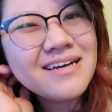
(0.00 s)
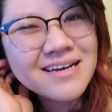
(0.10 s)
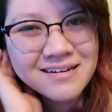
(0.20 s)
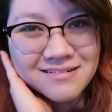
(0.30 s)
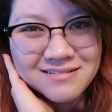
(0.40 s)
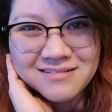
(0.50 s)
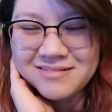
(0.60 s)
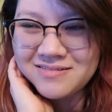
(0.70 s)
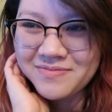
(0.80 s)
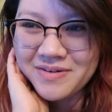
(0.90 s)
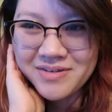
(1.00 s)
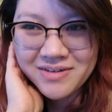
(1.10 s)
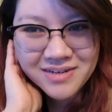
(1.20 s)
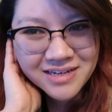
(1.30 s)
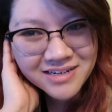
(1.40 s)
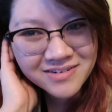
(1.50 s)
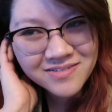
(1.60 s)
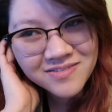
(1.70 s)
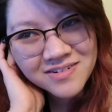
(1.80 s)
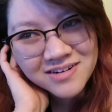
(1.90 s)
I don't know, maybe I, I
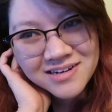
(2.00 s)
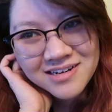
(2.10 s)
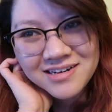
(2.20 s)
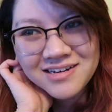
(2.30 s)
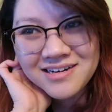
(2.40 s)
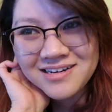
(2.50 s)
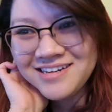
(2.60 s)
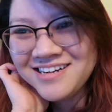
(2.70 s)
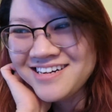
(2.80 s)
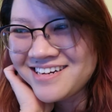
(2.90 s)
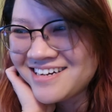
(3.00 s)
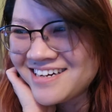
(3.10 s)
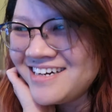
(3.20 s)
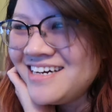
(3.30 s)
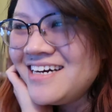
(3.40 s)
don't wanna.